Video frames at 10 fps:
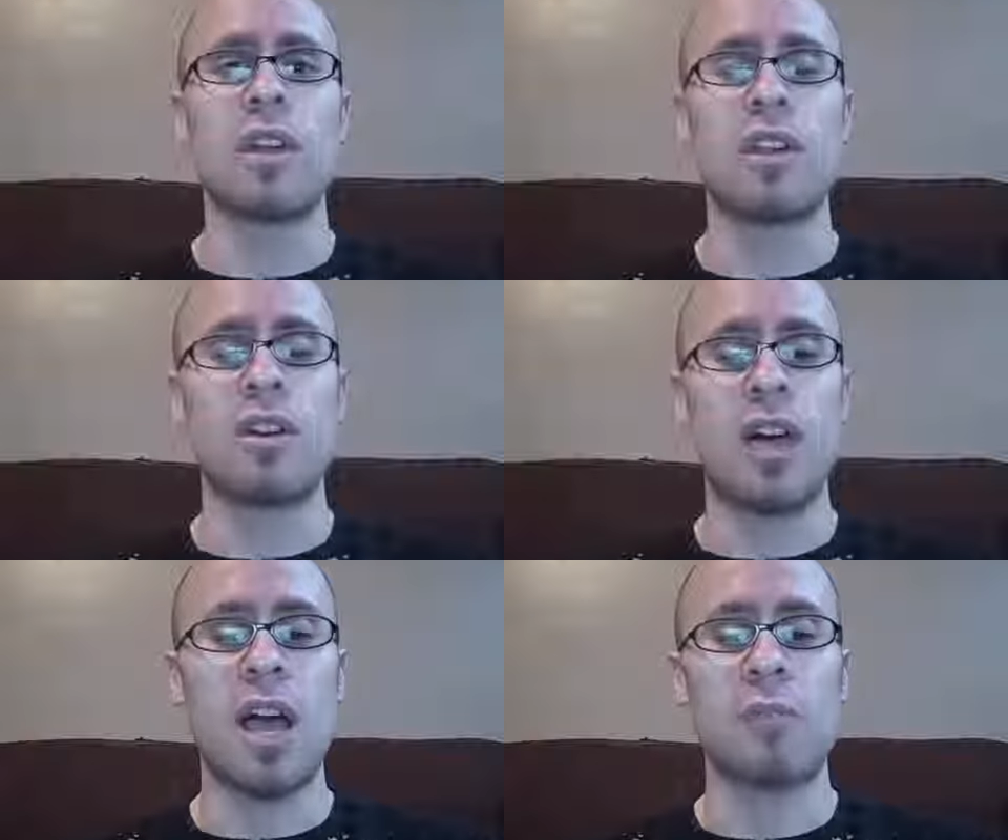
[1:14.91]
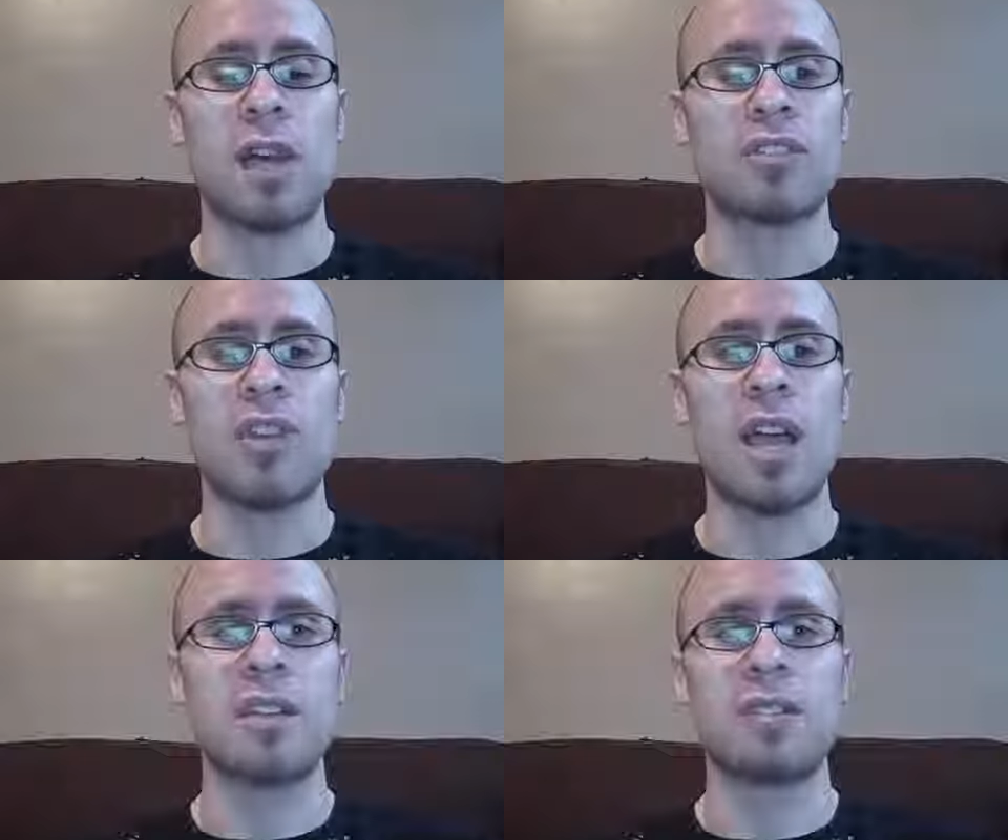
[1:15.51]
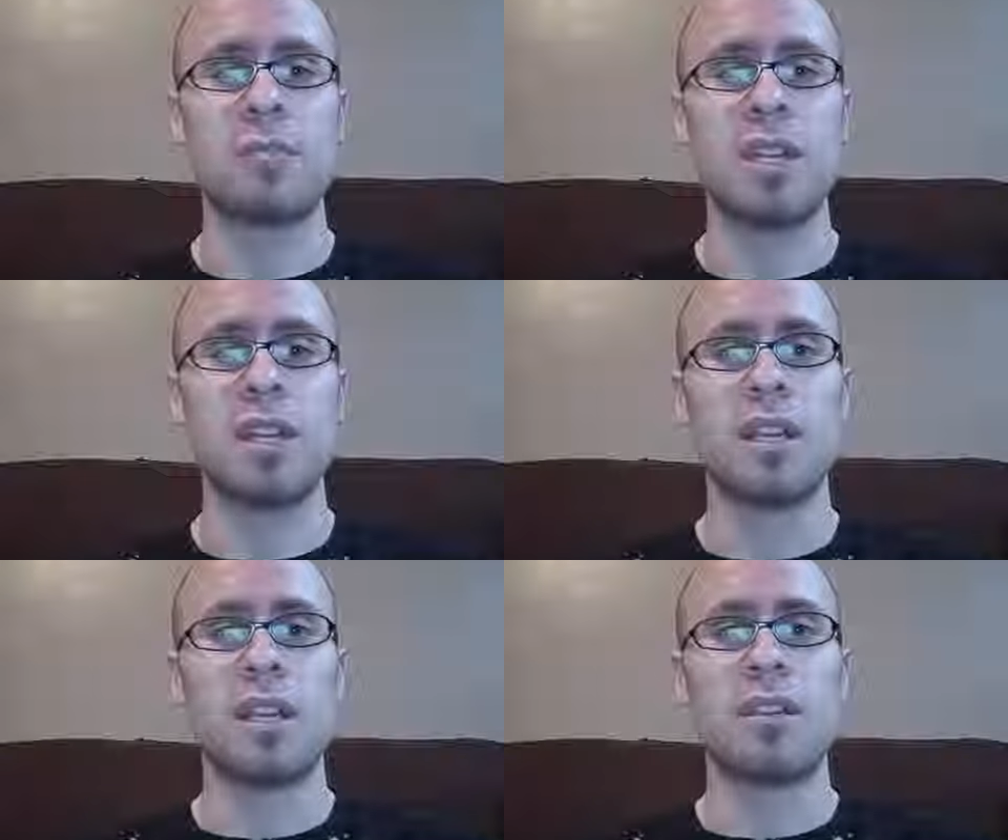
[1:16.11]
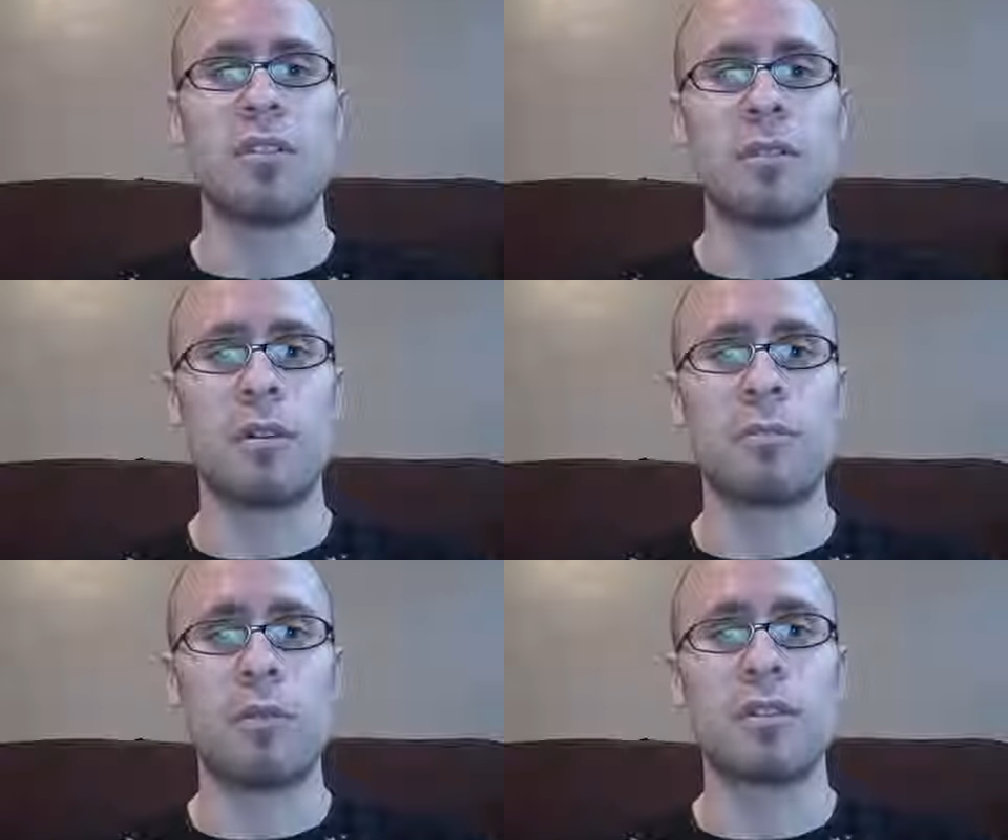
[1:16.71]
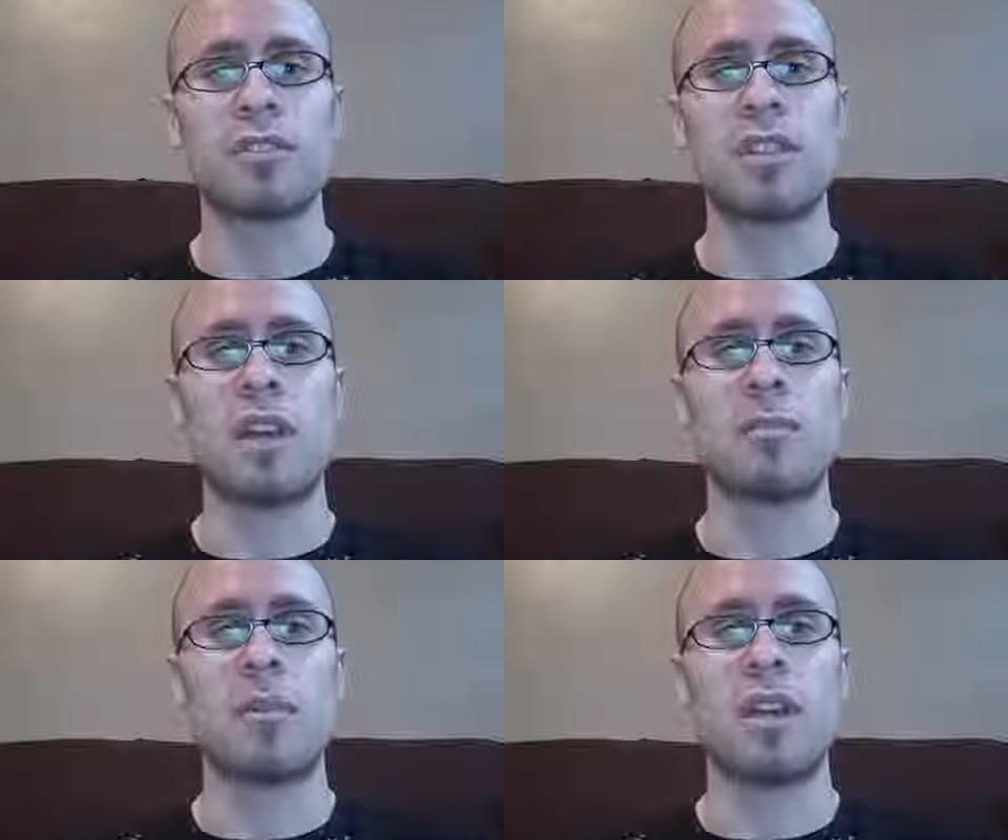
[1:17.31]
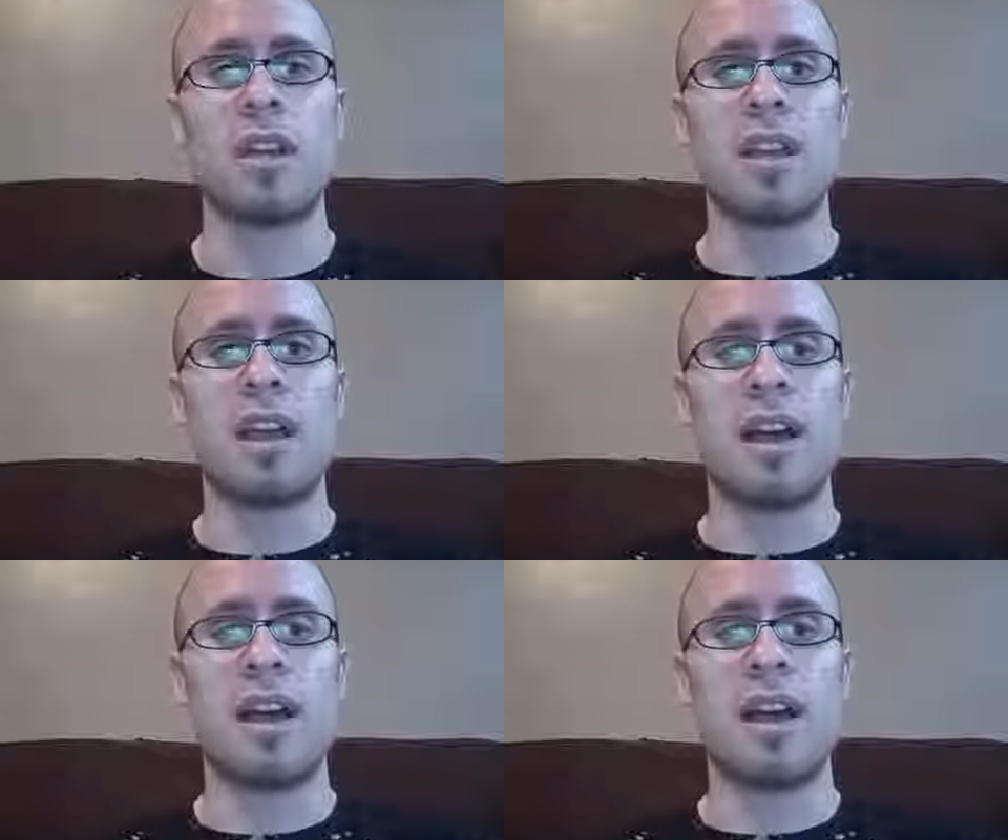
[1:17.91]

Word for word: You know, I'm not trying to be you know a porn star, but